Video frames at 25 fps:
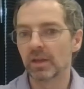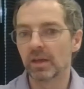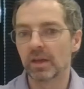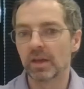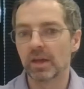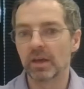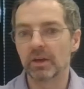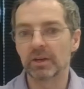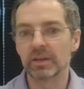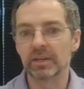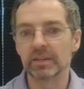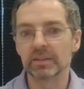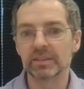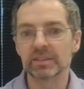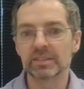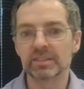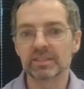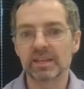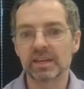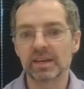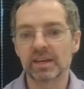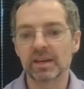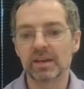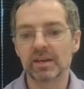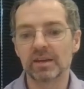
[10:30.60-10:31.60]
right, let's
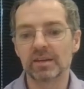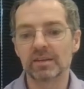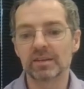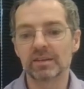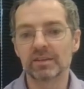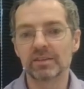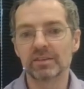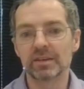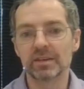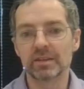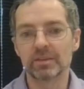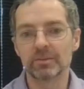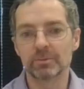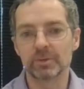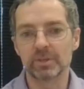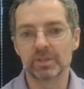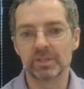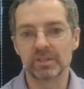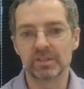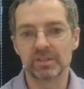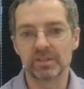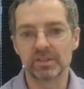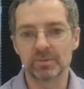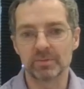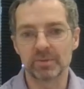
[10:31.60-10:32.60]
add another one
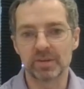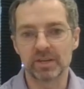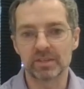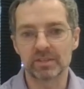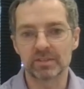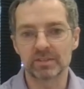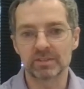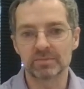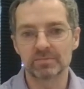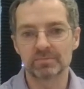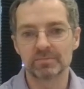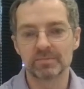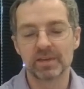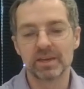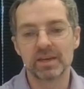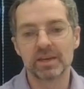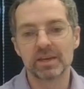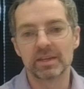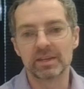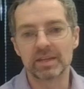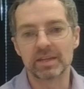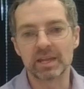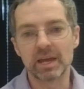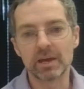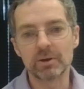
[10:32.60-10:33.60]
into the mix.
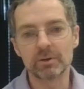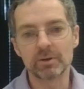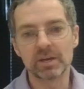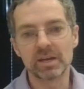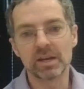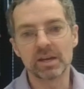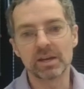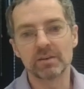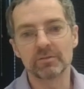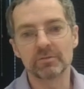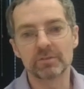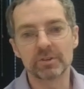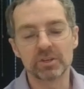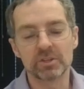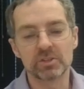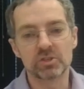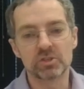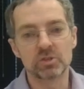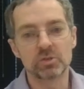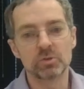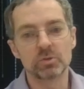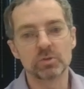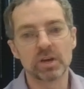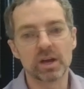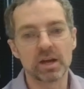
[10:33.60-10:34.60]
Now I have
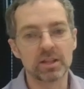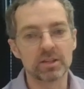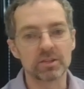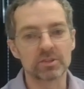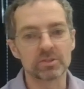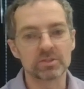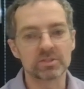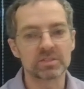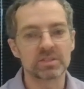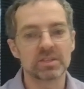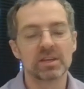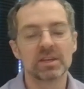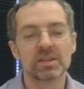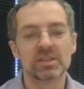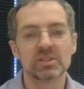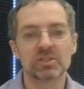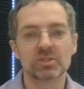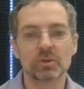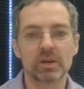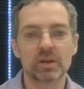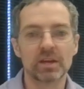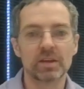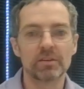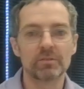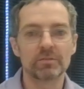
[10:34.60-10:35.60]
$2, so
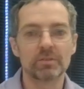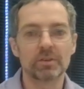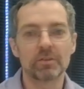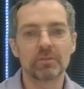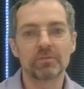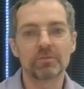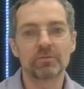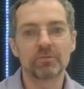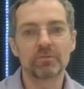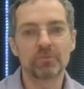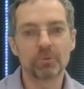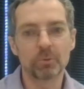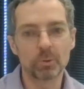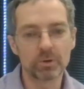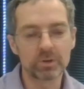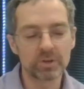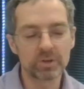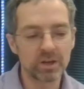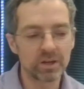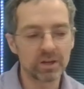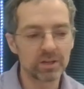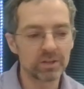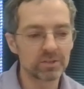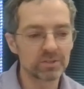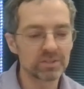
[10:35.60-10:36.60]
I have
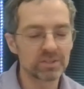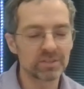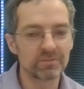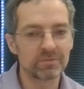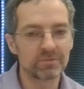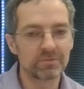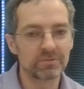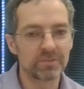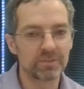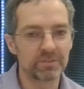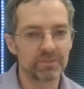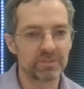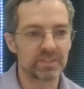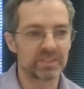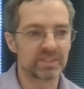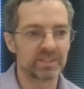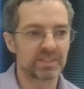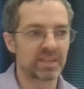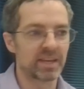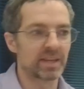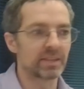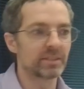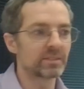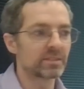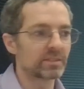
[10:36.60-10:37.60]

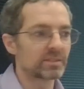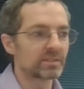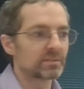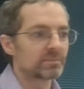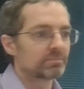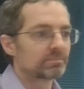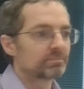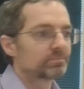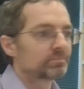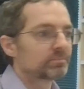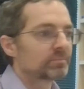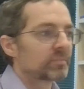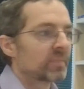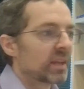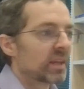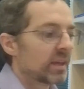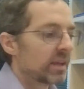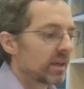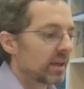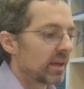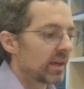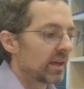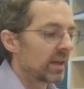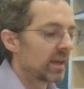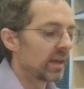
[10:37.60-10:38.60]
$4.50,
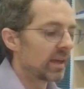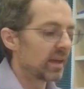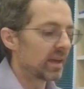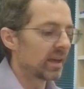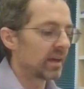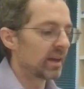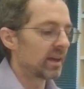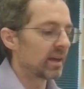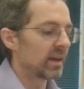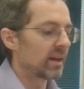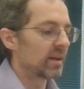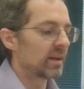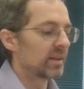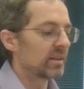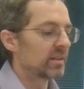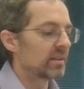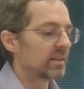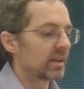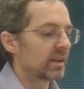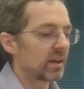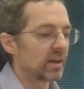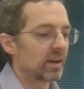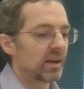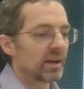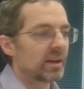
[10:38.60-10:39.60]
and
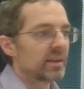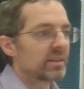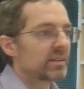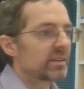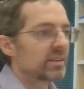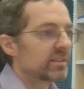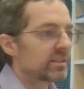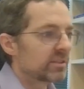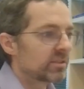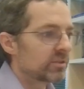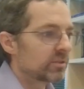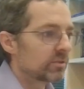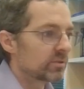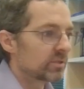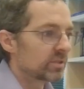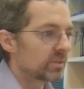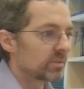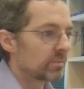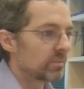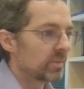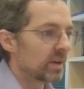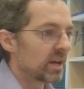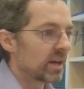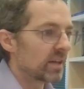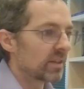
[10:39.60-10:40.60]
I need to do
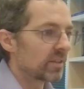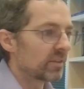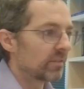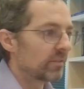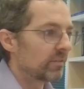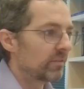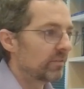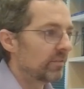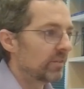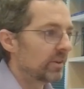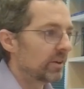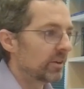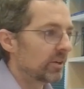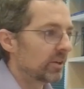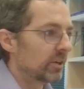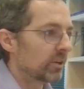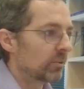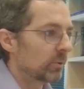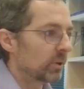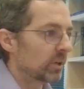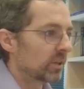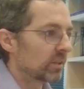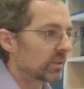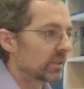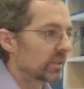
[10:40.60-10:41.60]
some math very
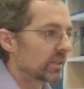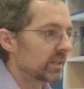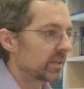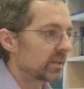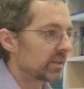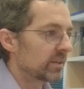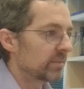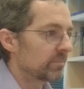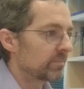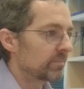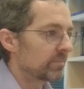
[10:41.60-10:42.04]
quickly here.